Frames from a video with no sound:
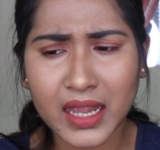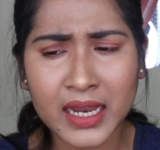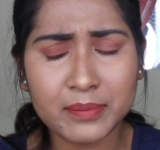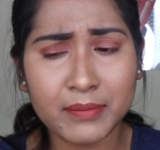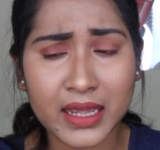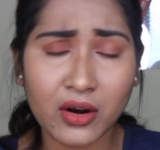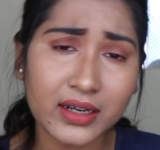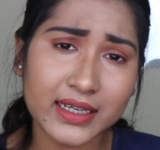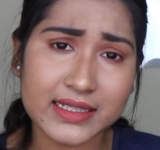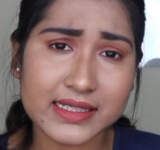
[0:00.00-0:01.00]
it may
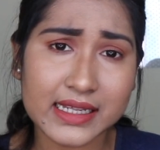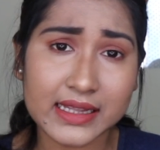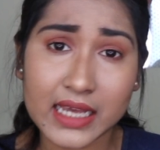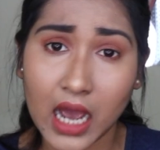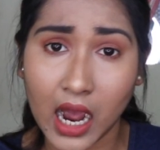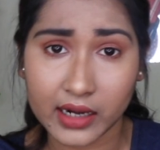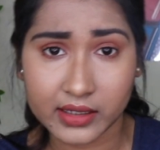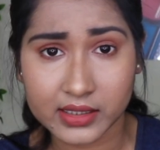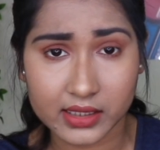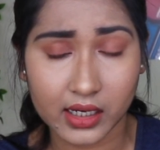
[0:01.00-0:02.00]
not conceal the
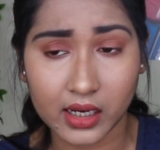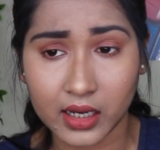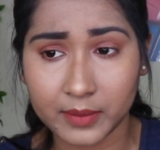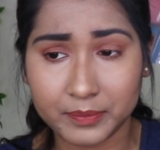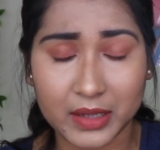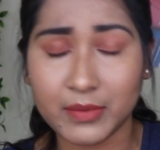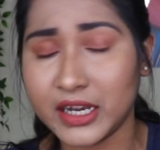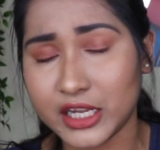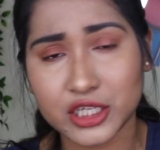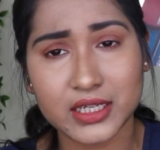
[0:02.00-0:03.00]
hardest
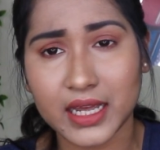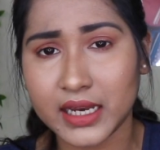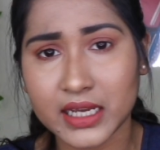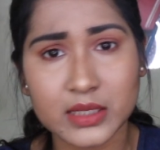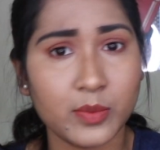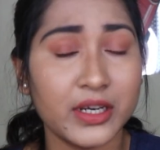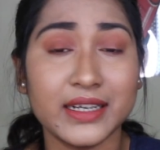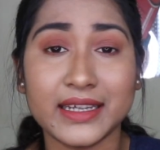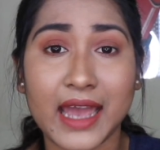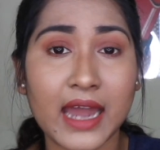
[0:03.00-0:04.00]
pigmentation areas, but
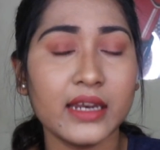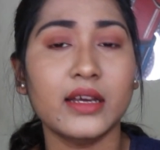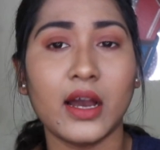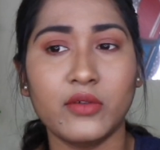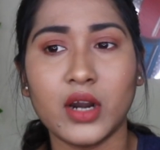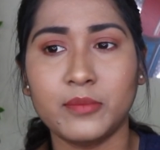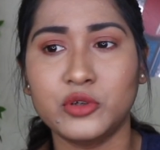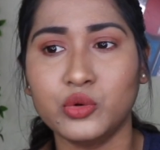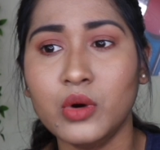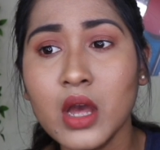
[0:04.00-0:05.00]
it can cover up
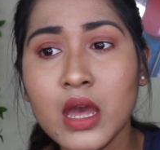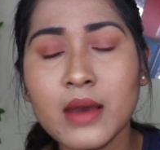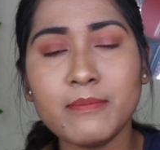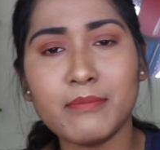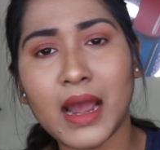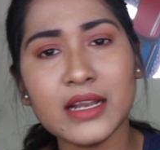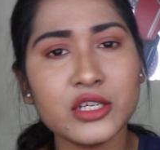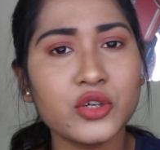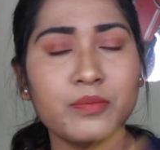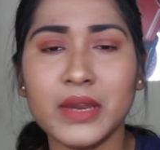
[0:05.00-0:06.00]
to
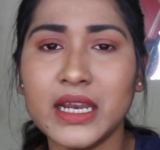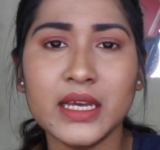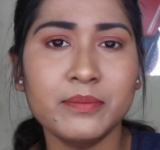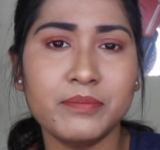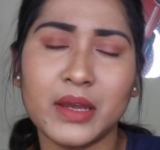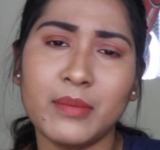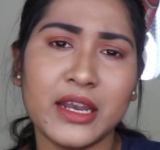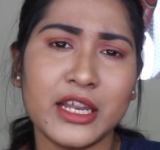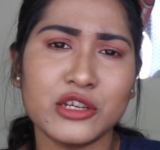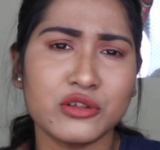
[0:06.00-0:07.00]
mild to medium
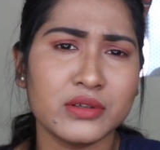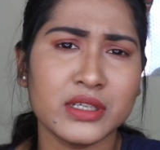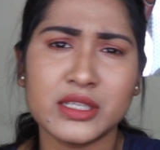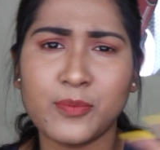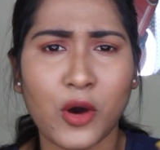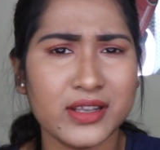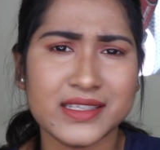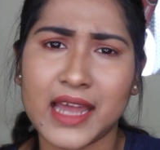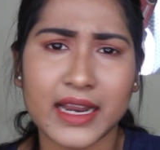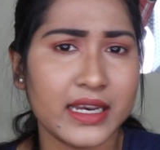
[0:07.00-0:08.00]
pigmentation
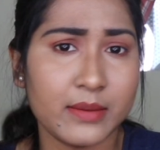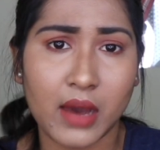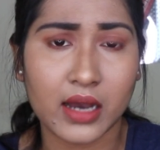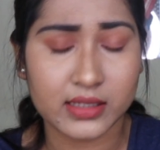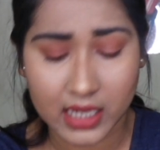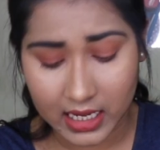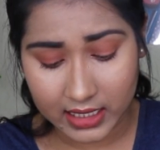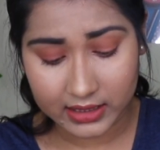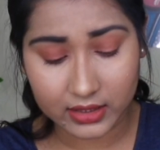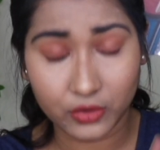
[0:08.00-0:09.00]
spots and acne marks.
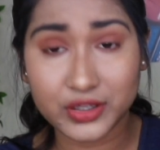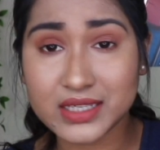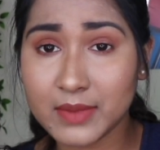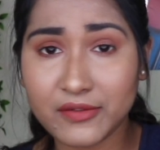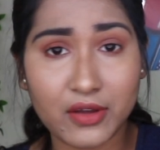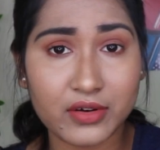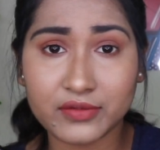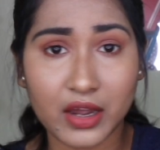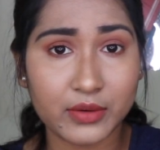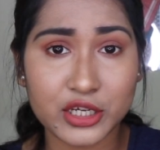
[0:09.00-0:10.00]
So this is my favorite
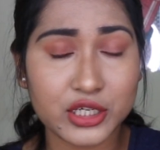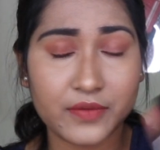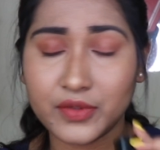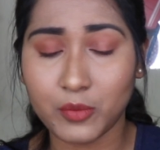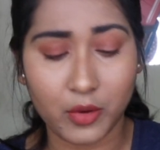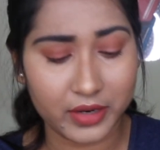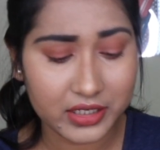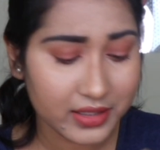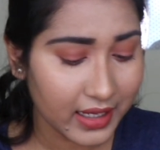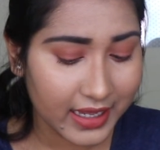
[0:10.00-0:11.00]
foundation at the
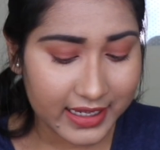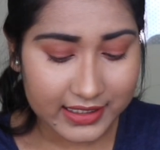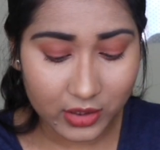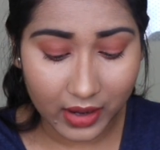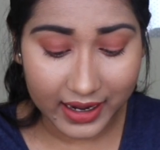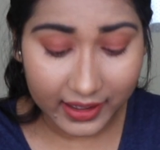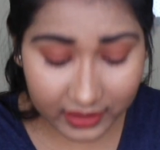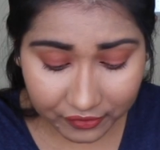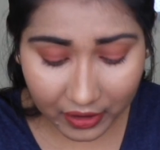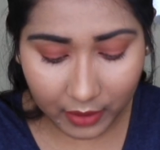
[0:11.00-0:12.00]
moment. So
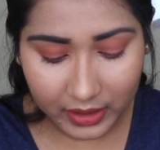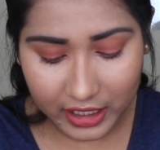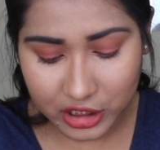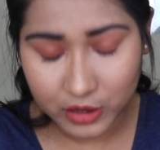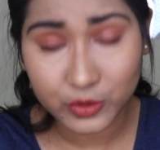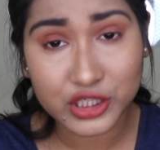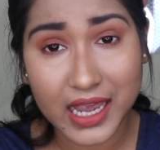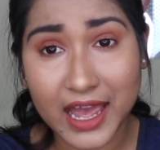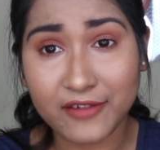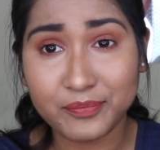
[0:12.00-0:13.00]
another foundation which
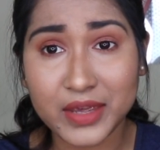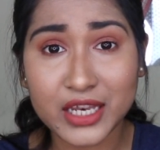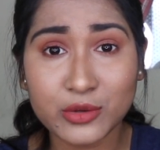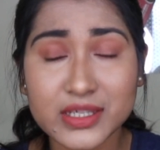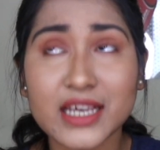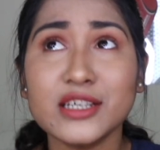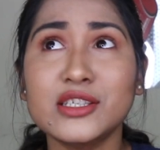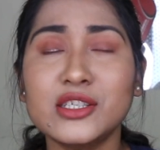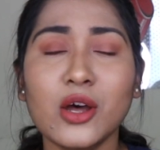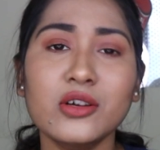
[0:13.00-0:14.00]
I have been using
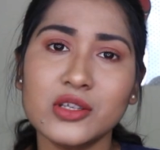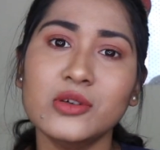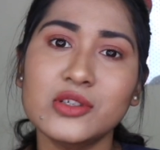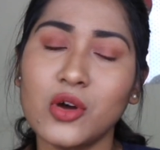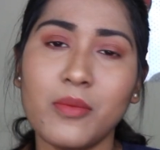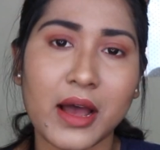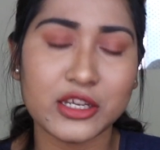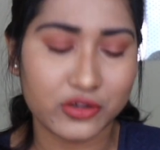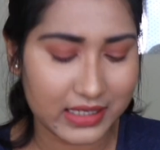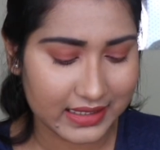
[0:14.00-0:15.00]
so
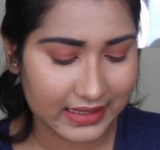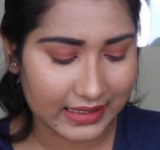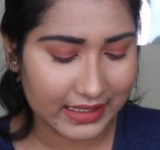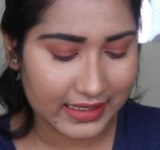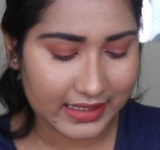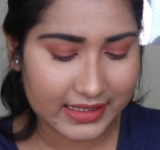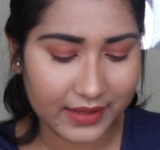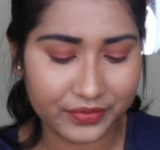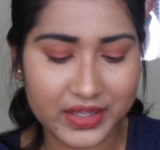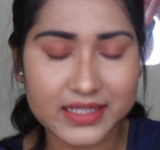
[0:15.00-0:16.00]
much recently is
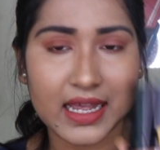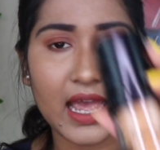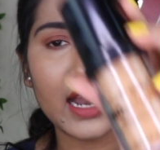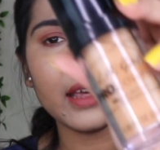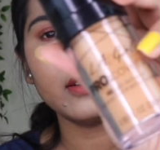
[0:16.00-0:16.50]
this LA